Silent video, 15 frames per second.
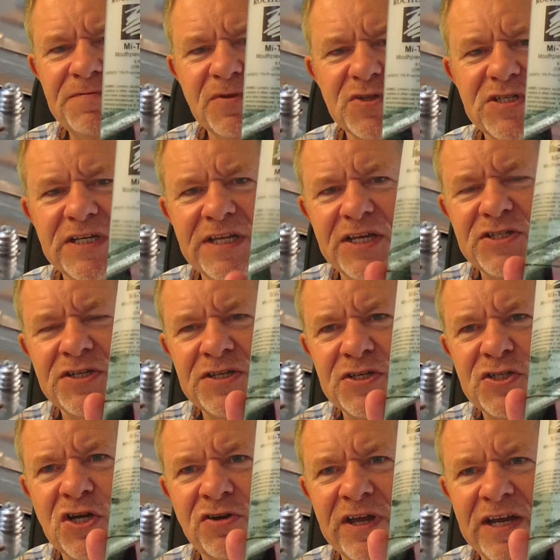know if you'll see this because
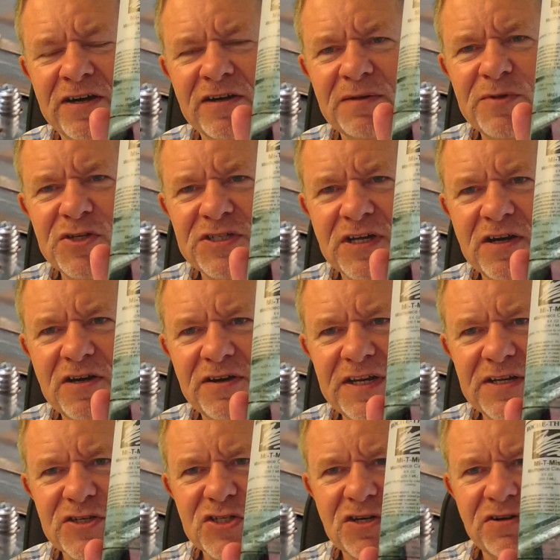it's green and I'm using a
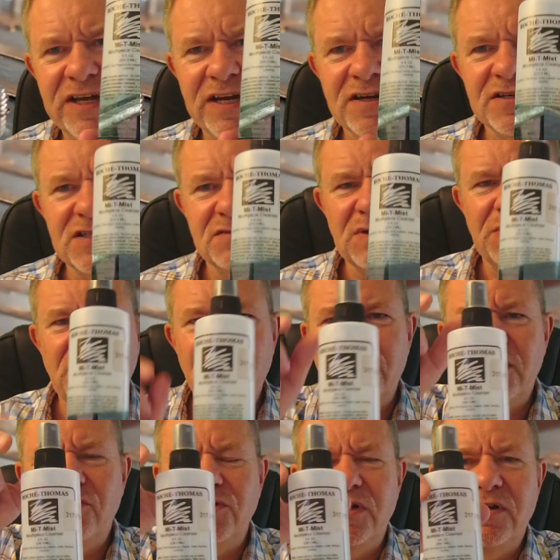green screen. So maybe if
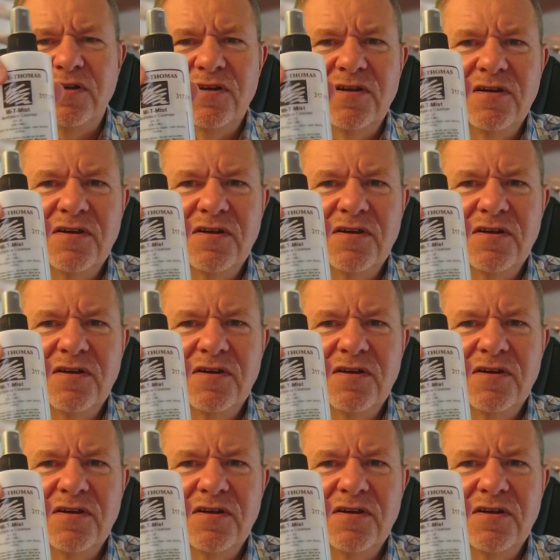I hold it,